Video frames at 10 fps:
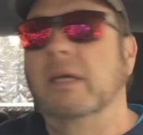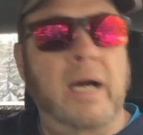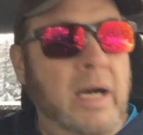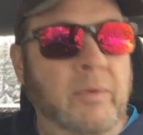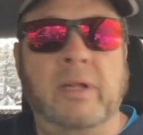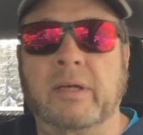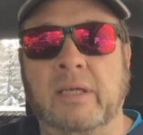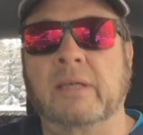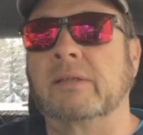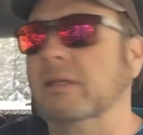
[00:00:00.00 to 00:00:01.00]
I will
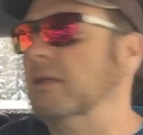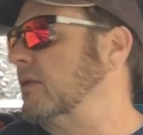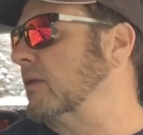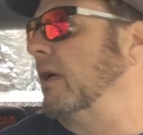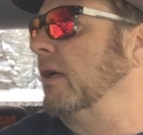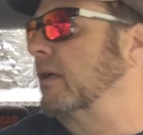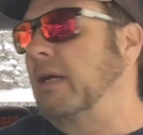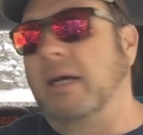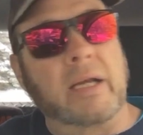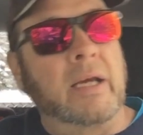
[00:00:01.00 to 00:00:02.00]
get these
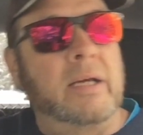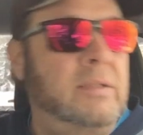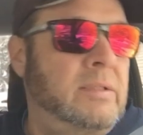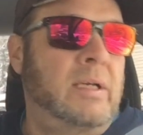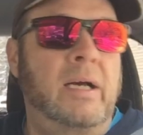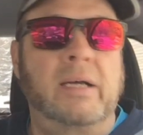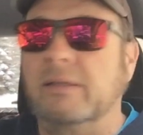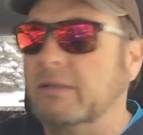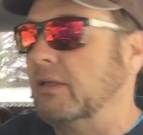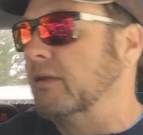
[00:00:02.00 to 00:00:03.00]
cutting edges on,
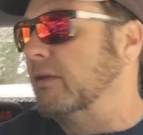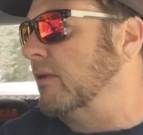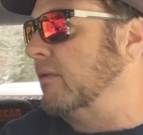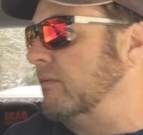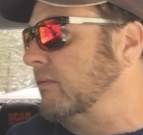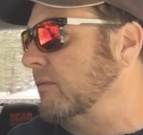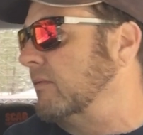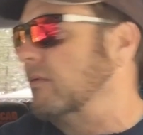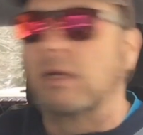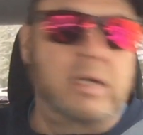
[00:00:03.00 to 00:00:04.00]
you know, the
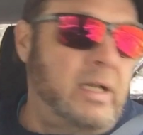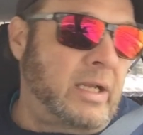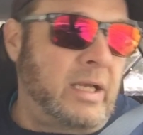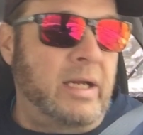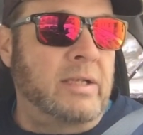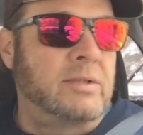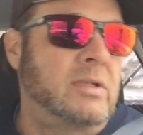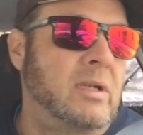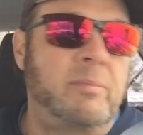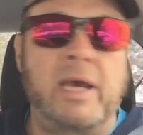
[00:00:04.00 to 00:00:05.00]
cutting edge
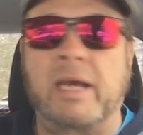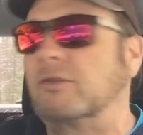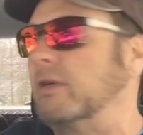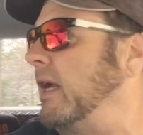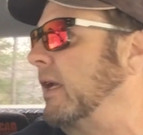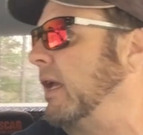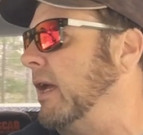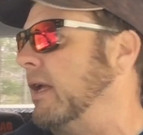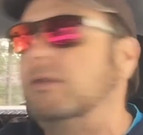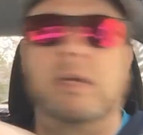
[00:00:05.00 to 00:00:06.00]
and the back drag
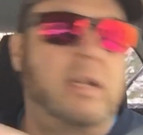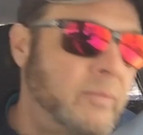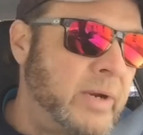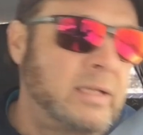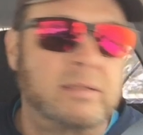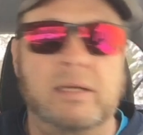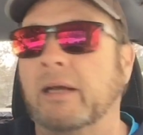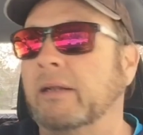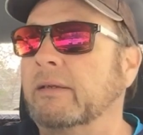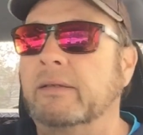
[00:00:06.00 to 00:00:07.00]
edge and the wings
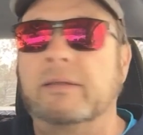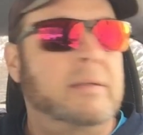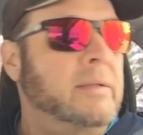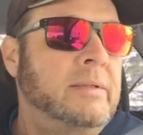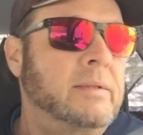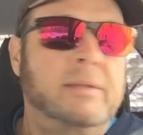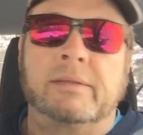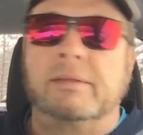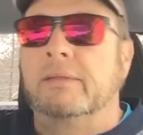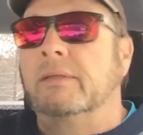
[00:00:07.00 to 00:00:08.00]
on.
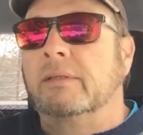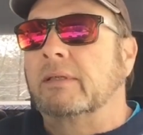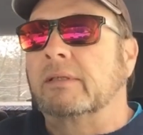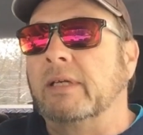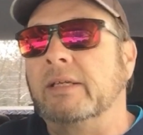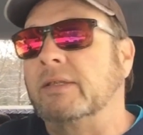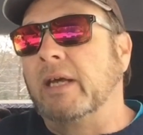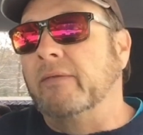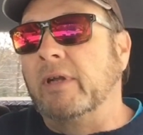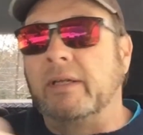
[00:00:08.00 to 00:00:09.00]
So I just
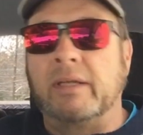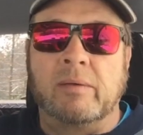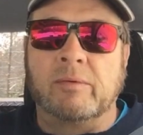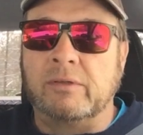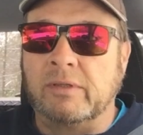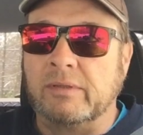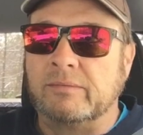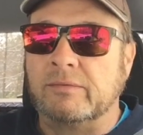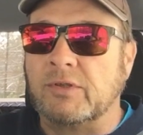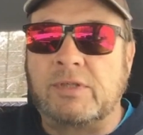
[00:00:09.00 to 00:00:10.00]
haven't had time to do it.
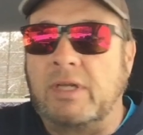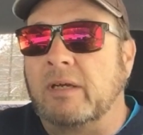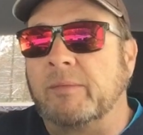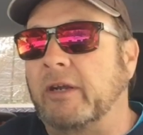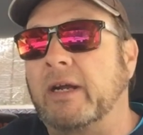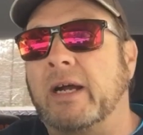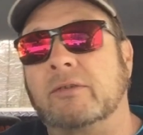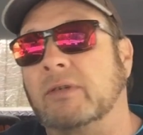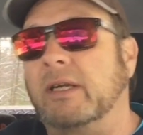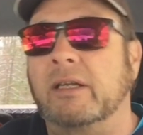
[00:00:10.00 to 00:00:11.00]
They're sitting on my
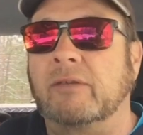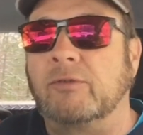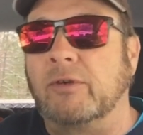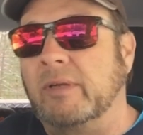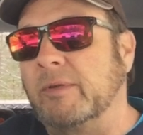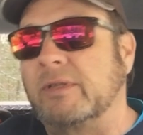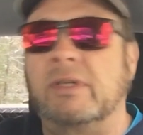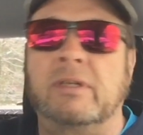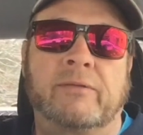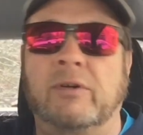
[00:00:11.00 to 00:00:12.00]
garage right on the floor. They've been
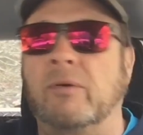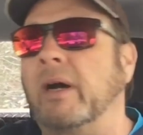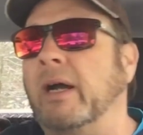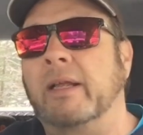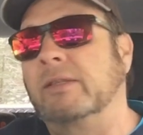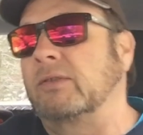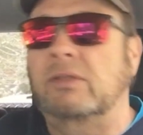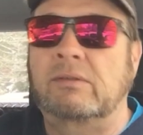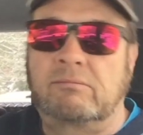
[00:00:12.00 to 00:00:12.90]
sitting there for a while. I just